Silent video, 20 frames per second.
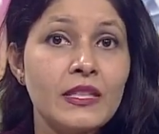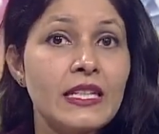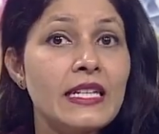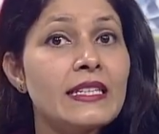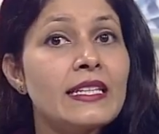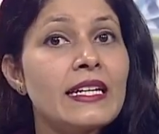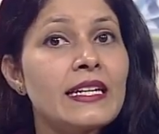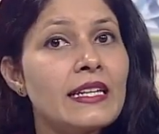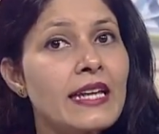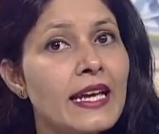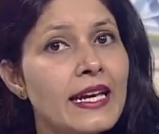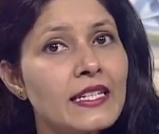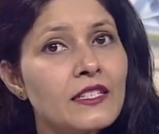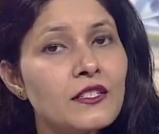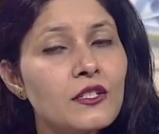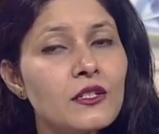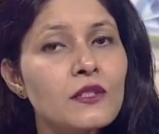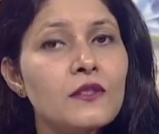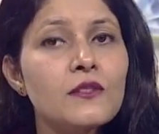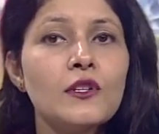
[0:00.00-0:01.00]
He then
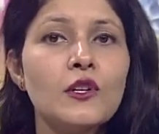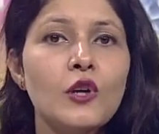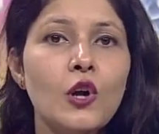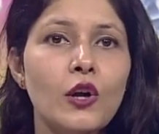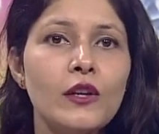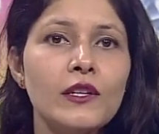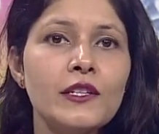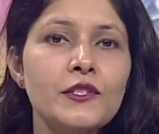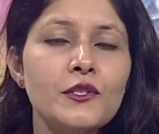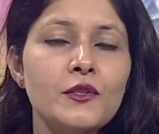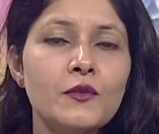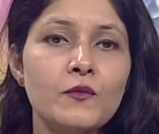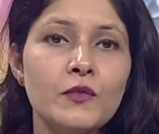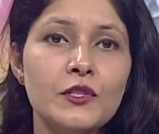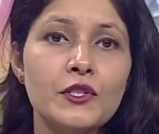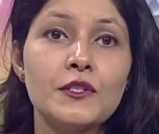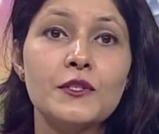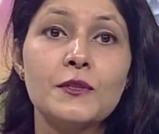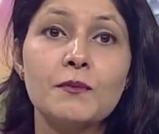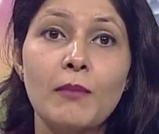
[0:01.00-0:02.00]
enters a college
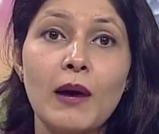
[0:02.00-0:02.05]
which is